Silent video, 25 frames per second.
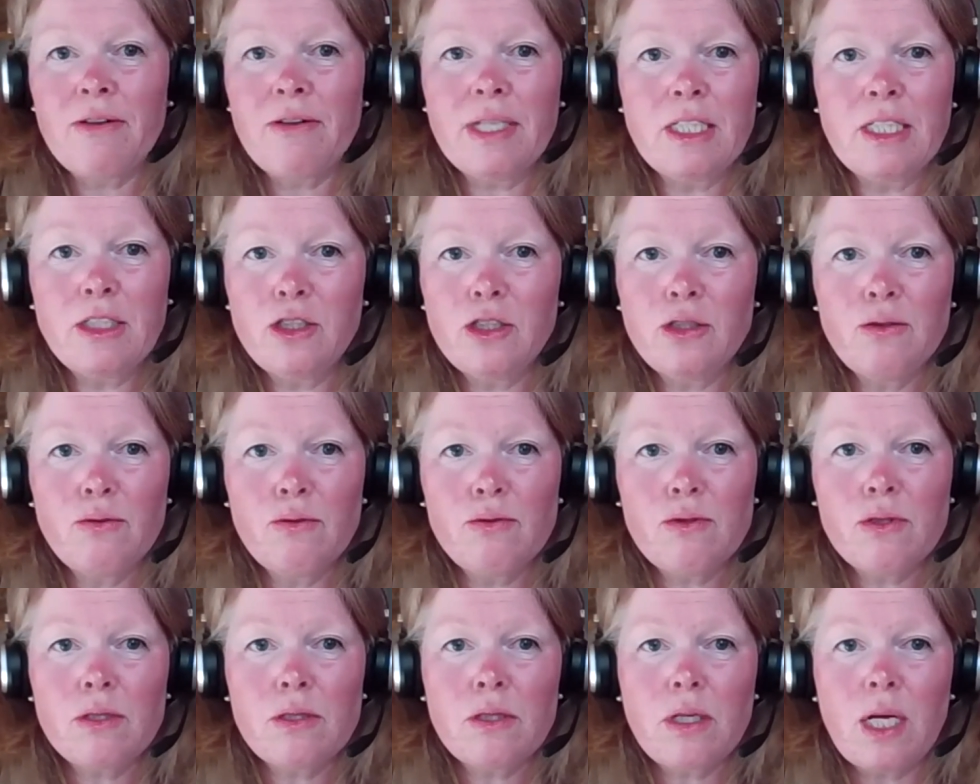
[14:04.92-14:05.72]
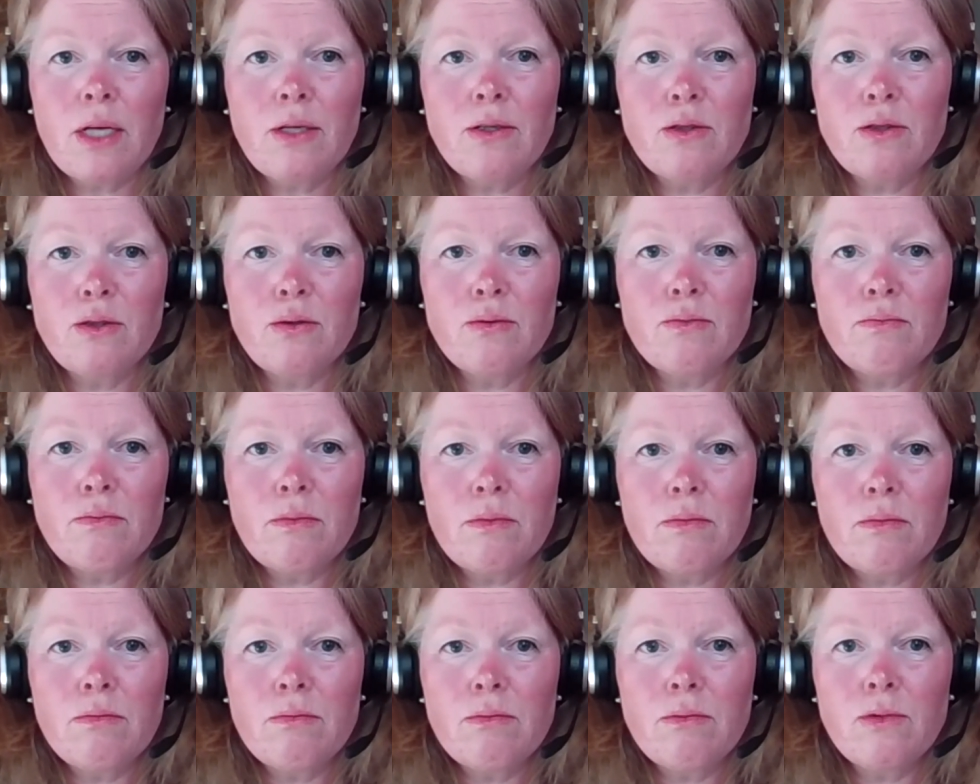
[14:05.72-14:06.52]
induced, like you
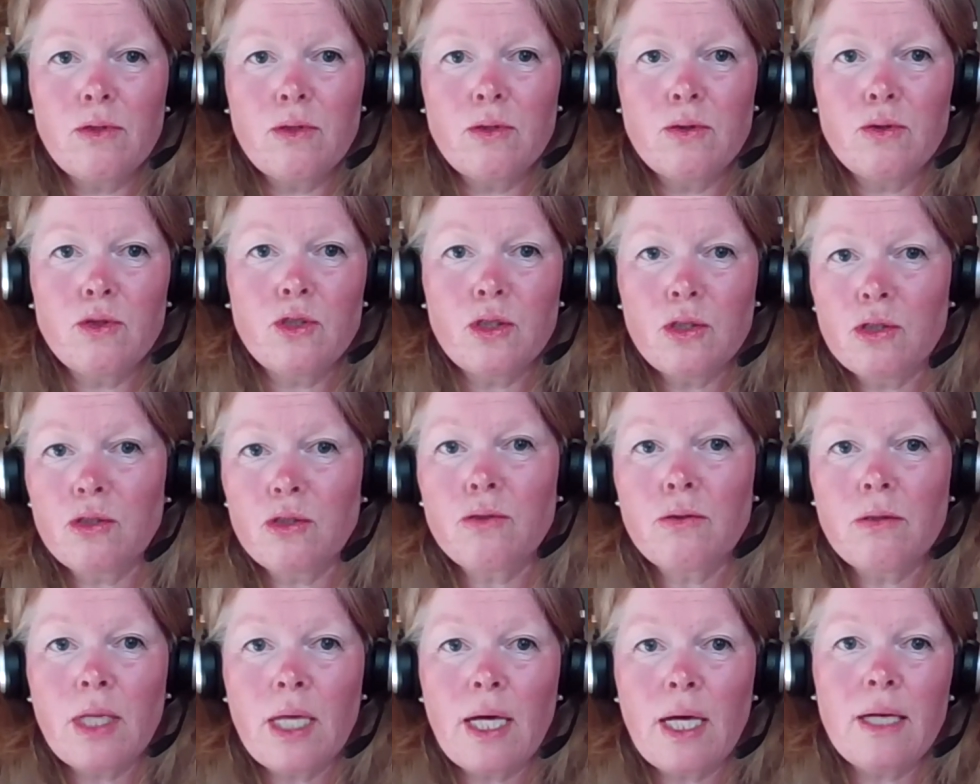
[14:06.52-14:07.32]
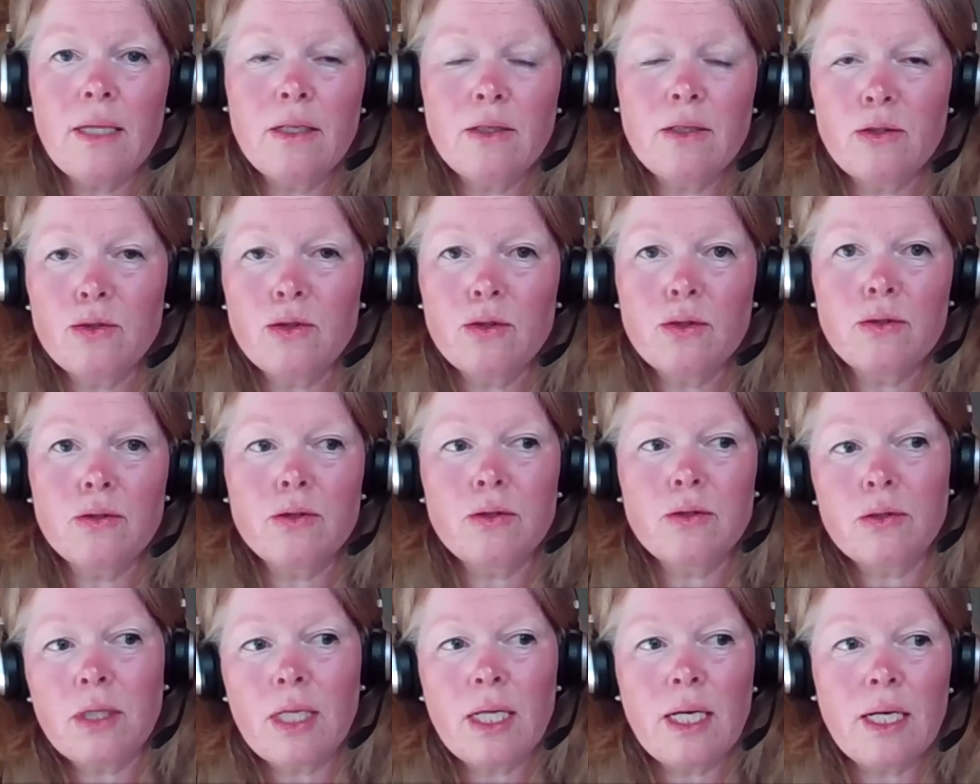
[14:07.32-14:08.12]
shouldn't do that, and you
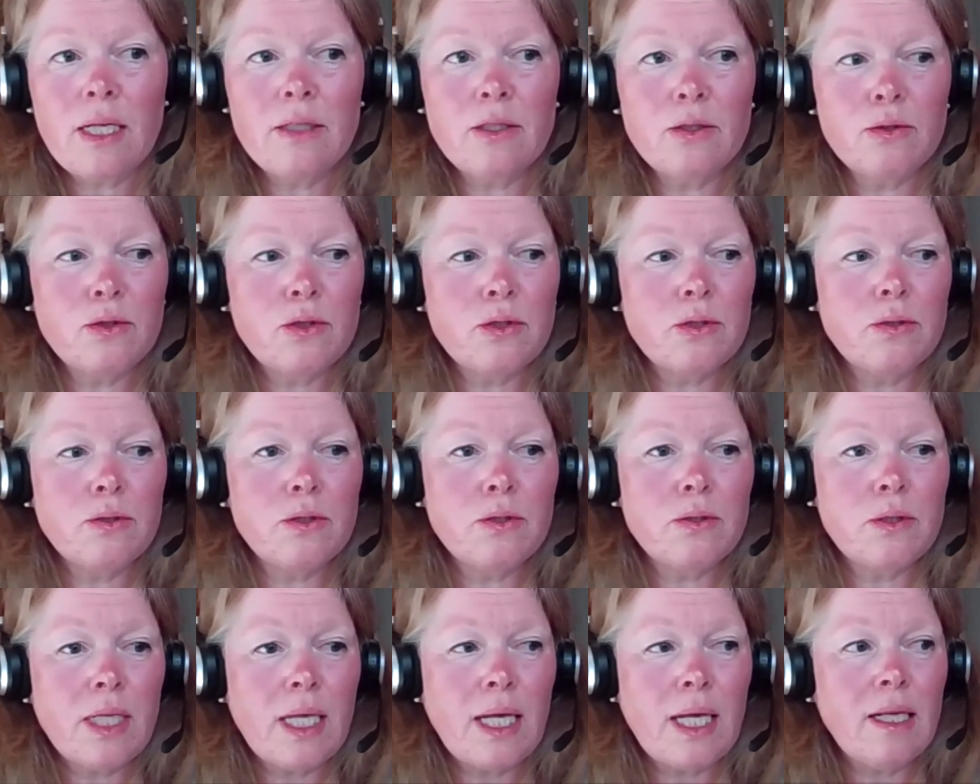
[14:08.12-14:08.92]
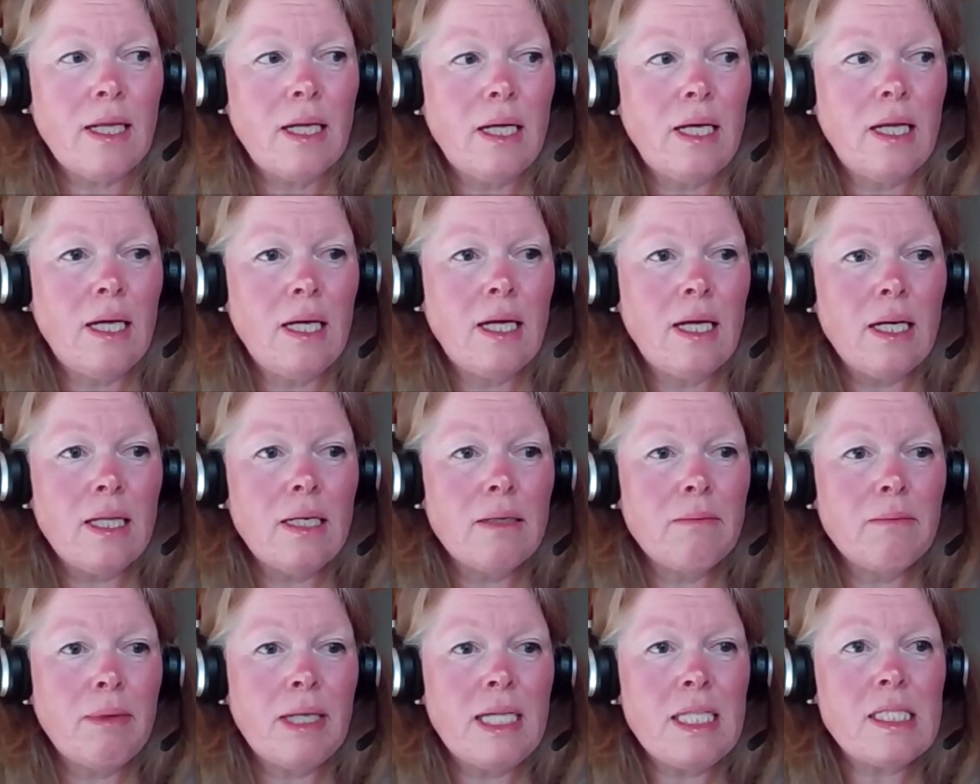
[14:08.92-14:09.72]
shouldn't do that, and you shouldn't do that.
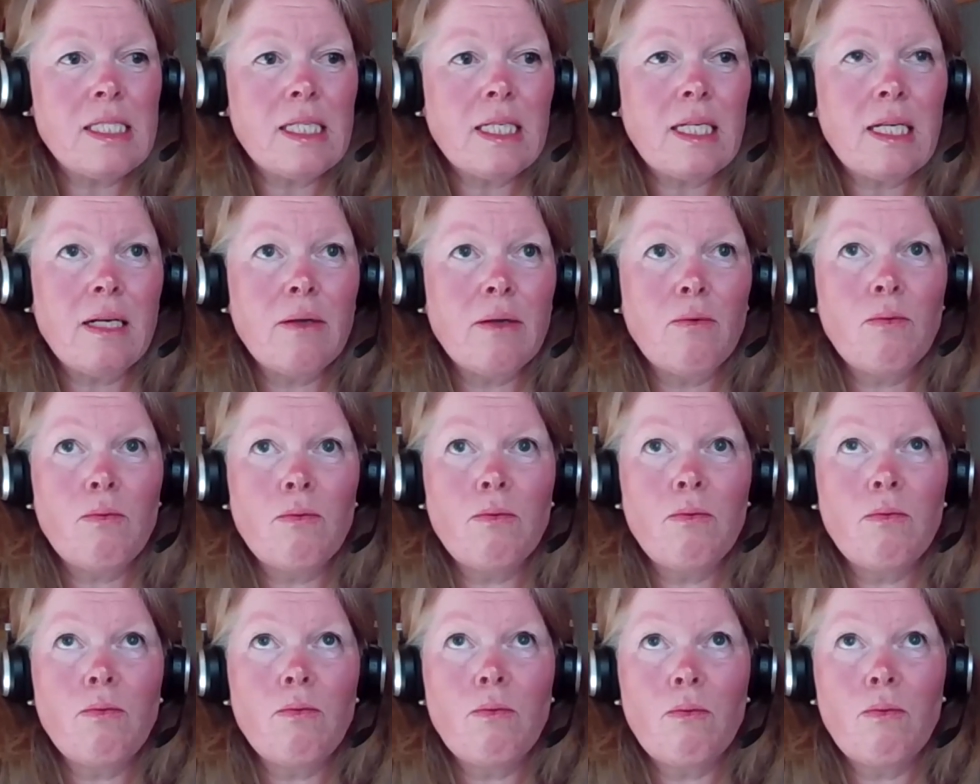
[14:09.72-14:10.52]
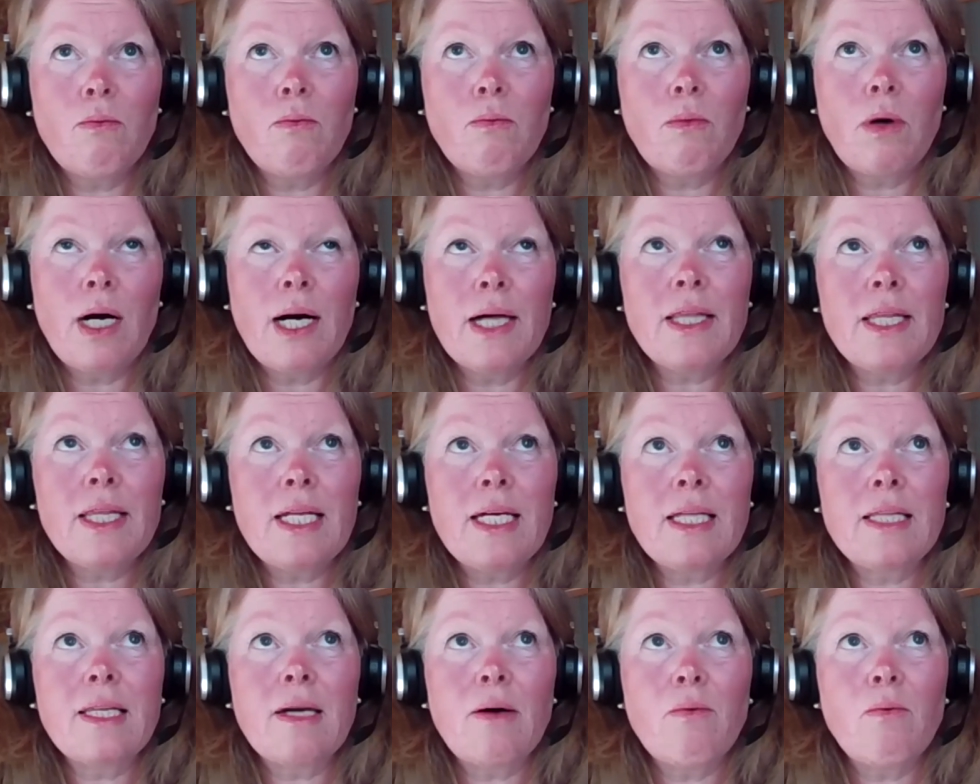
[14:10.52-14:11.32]
And basically, I
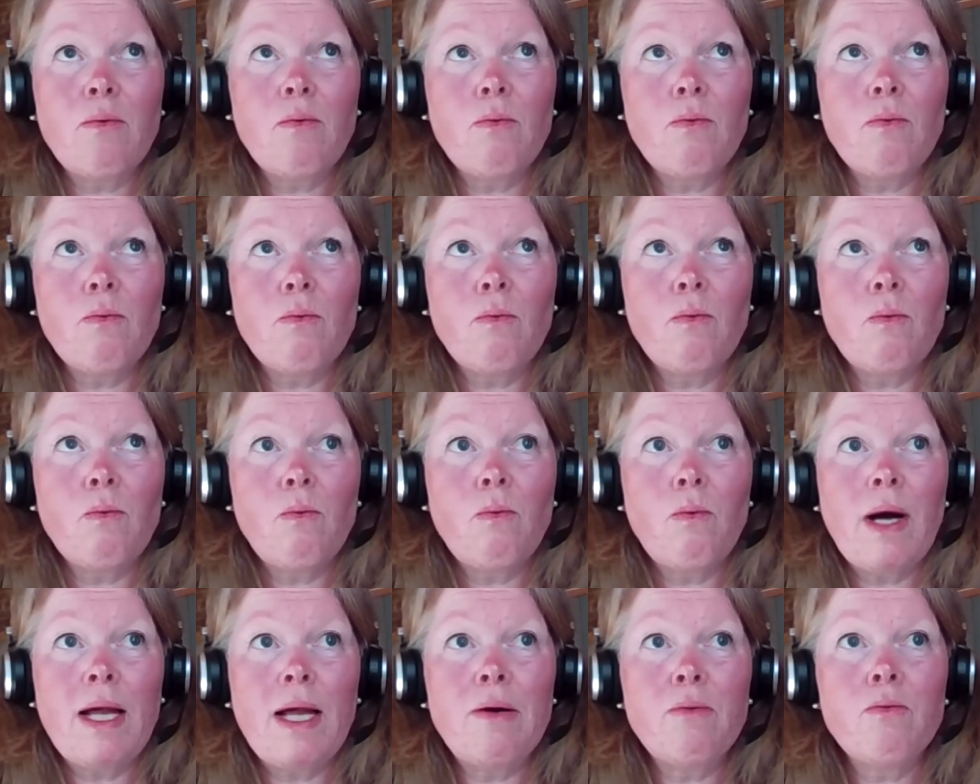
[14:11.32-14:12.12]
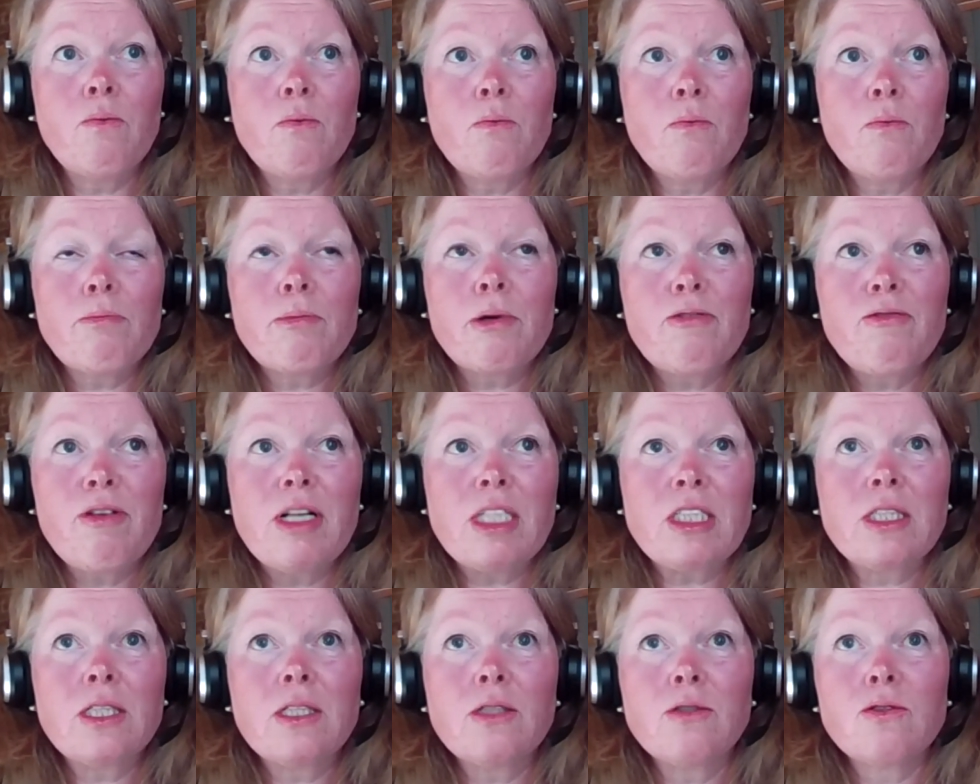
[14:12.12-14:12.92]
think that when
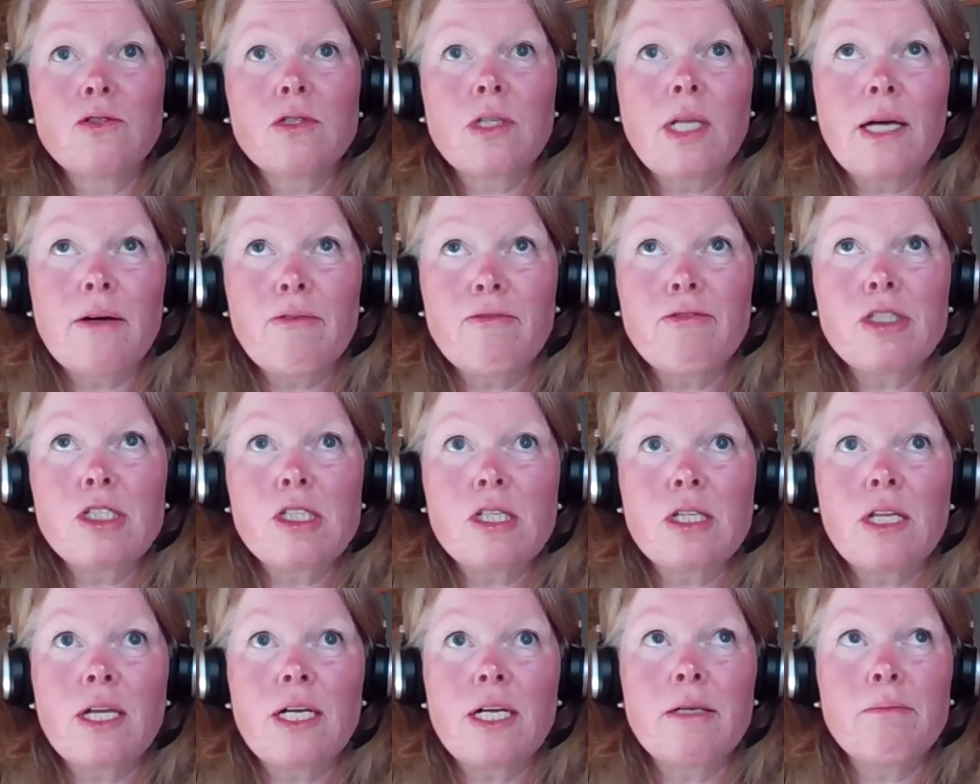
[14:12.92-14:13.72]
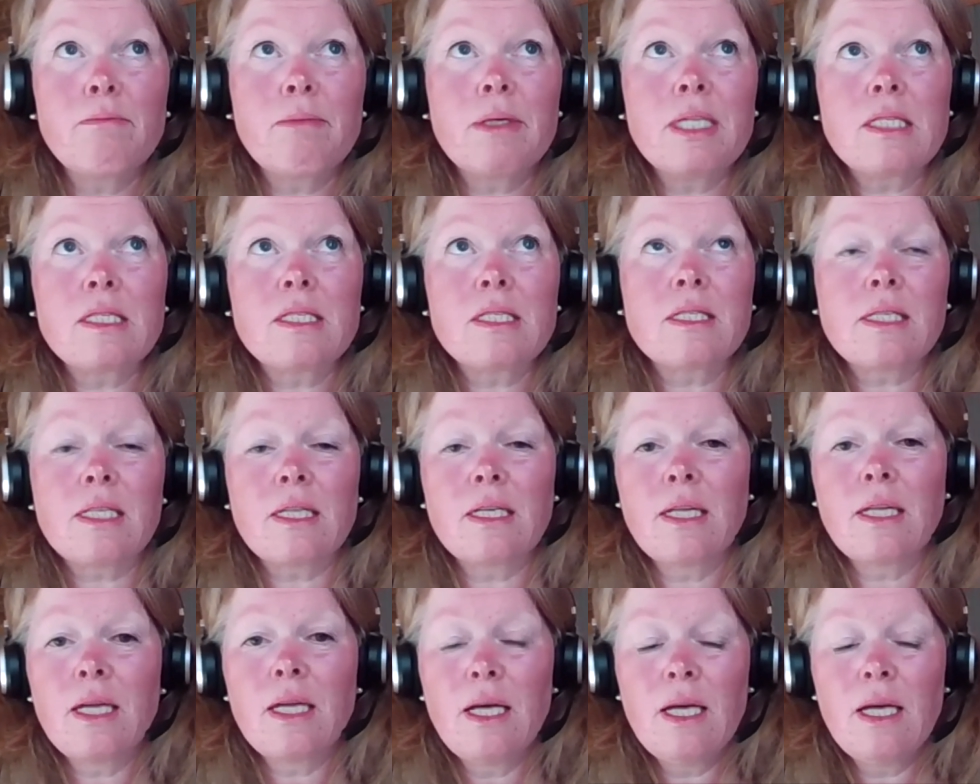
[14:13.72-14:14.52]
professionals like physiotherapists and